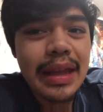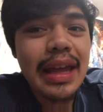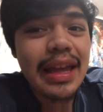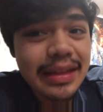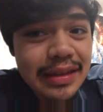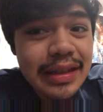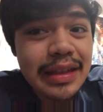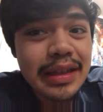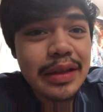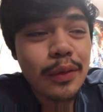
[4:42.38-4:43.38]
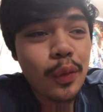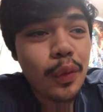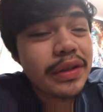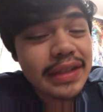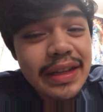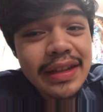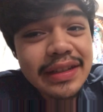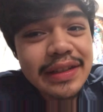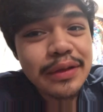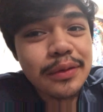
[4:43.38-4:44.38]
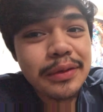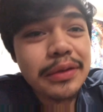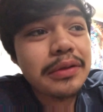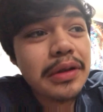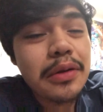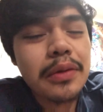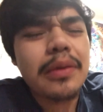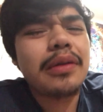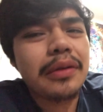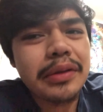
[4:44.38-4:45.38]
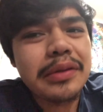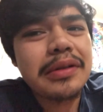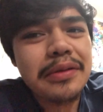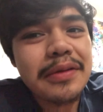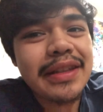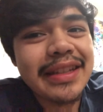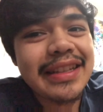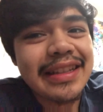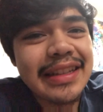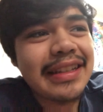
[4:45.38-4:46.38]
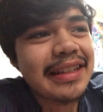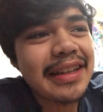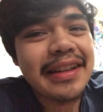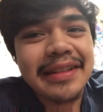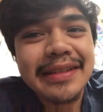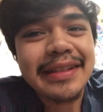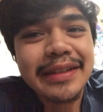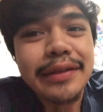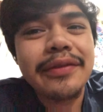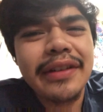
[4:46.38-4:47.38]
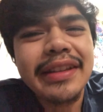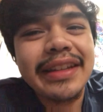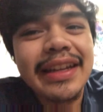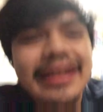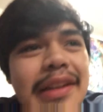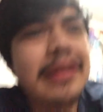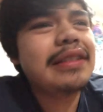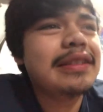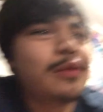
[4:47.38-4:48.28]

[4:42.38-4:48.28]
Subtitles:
And when that hits you, you know that, yeah, you finally get it. This is